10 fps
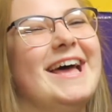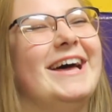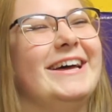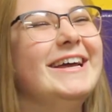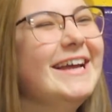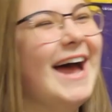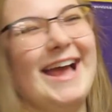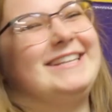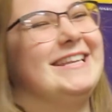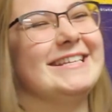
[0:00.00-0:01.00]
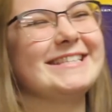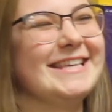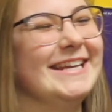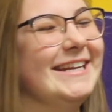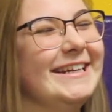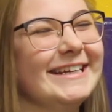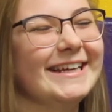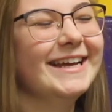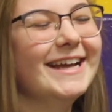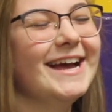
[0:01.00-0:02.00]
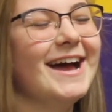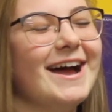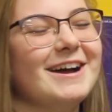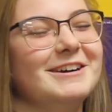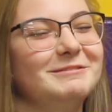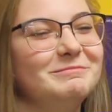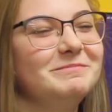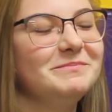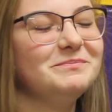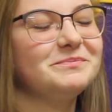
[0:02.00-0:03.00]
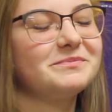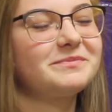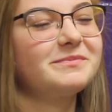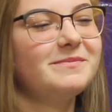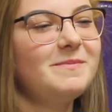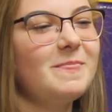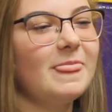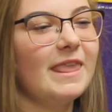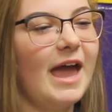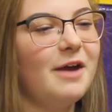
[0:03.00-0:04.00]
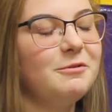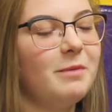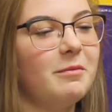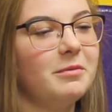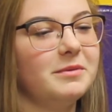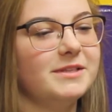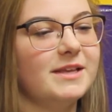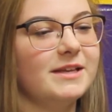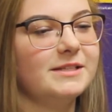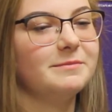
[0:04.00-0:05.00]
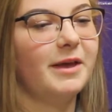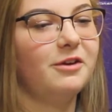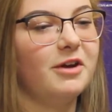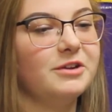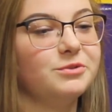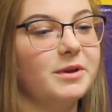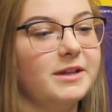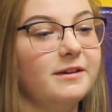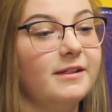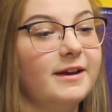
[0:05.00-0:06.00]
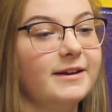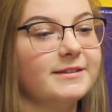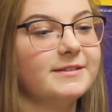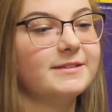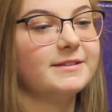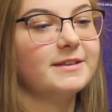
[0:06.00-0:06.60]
I'm just kidding. I would probably say to my graduating class,